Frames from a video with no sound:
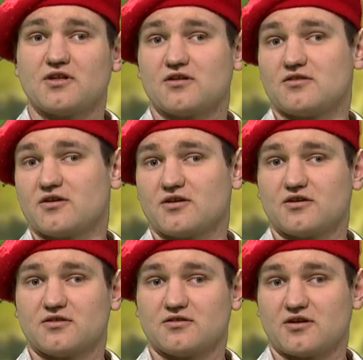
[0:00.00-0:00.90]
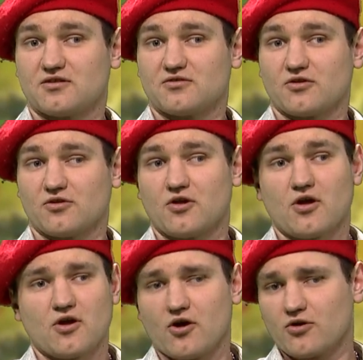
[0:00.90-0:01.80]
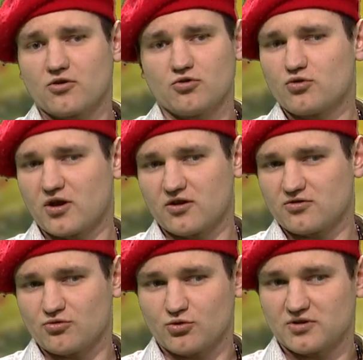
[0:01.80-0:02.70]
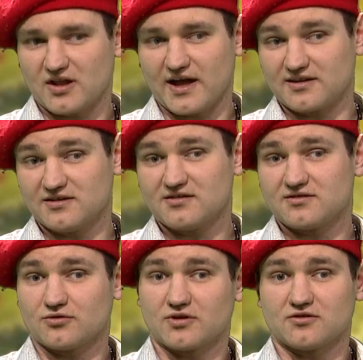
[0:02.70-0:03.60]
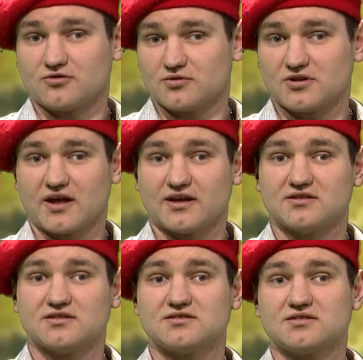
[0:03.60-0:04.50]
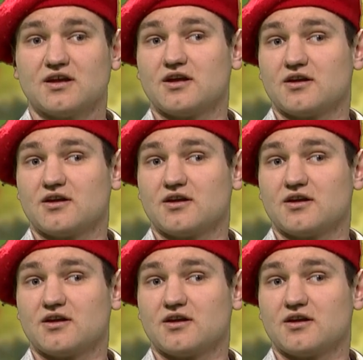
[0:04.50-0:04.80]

That they they told, okay, you can do it like this. You can do it like this.